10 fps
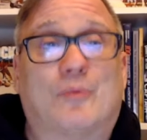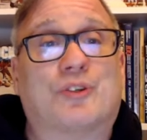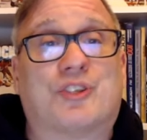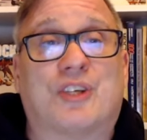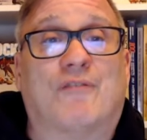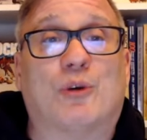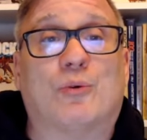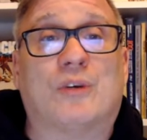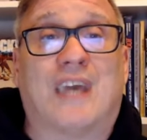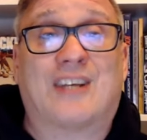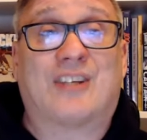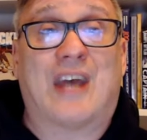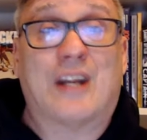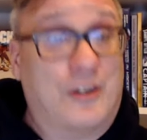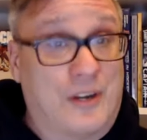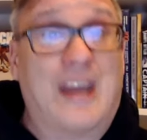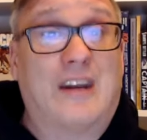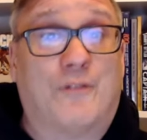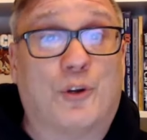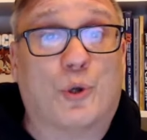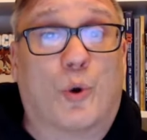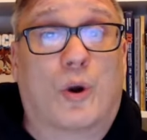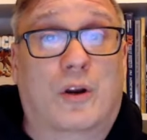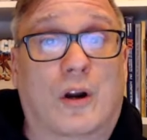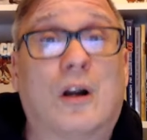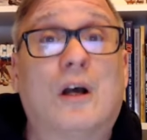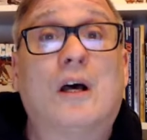We'll see if you can guess, and a native New Yorker.